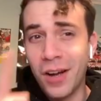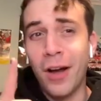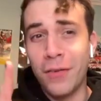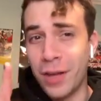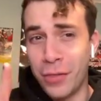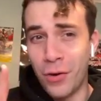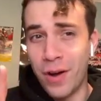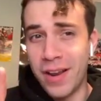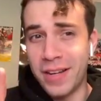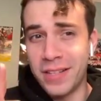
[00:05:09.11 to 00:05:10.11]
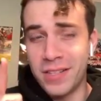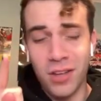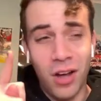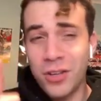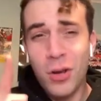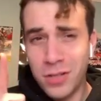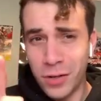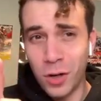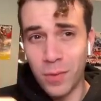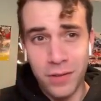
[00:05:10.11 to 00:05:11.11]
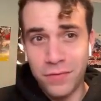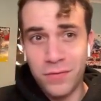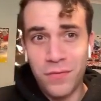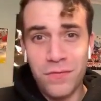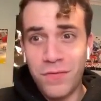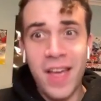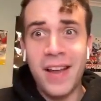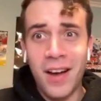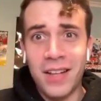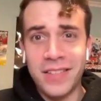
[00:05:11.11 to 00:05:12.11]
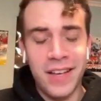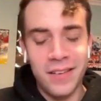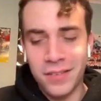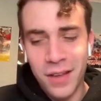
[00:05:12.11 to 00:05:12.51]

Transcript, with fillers: of Aether Raids on YouTube, of fake content.